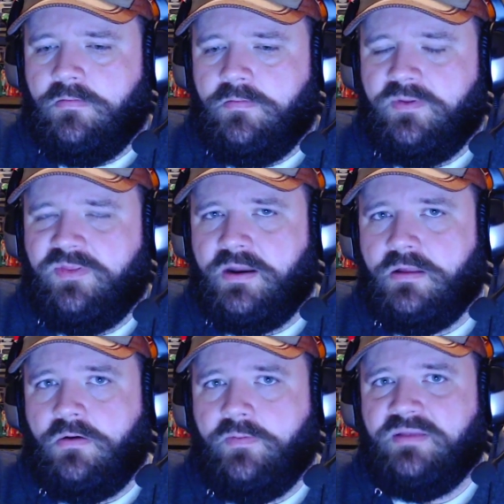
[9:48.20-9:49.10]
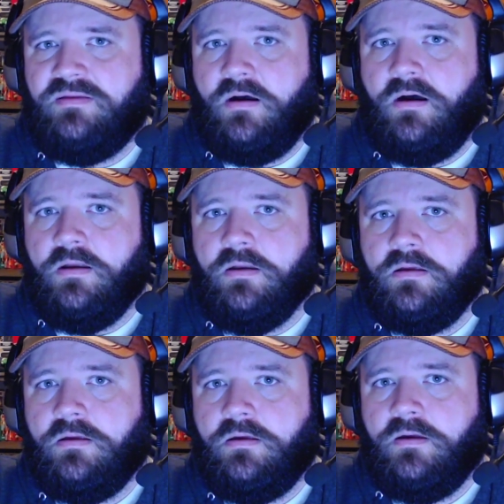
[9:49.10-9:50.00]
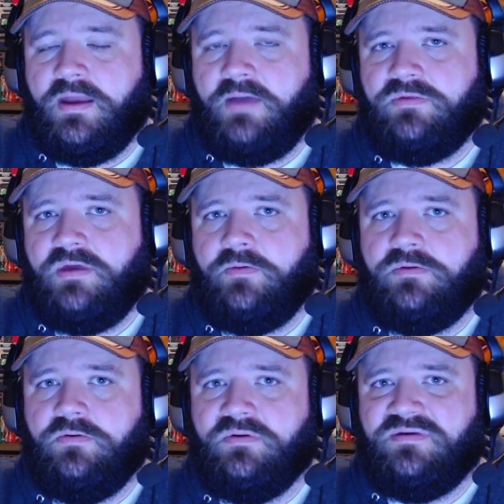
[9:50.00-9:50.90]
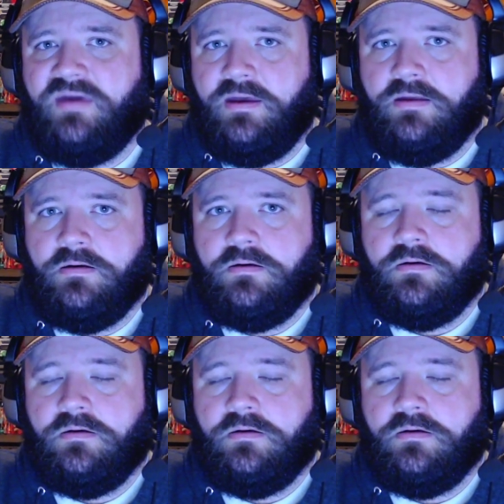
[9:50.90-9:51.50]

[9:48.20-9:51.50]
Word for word: But that had all been done, and I was able to attend.